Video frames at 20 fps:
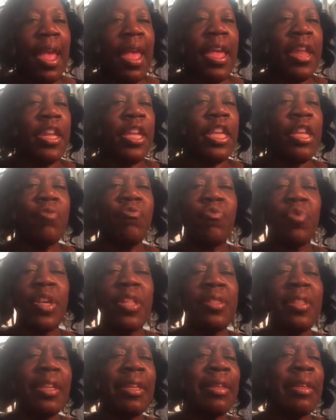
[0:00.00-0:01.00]
And it can
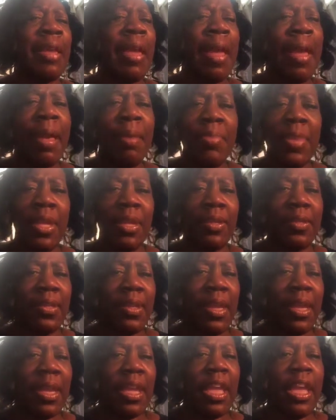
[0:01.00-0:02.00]
run the gamut.
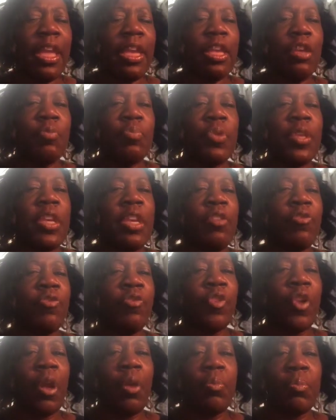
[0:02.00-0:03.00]
It could be
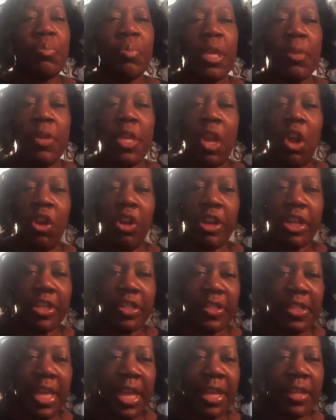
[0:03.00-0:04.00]
from maybe
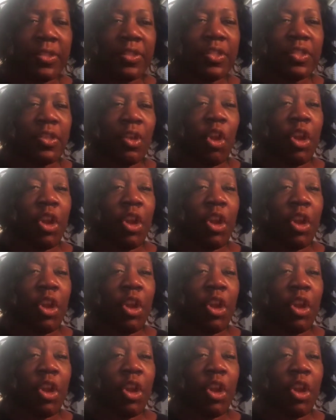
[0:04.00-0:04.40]
architects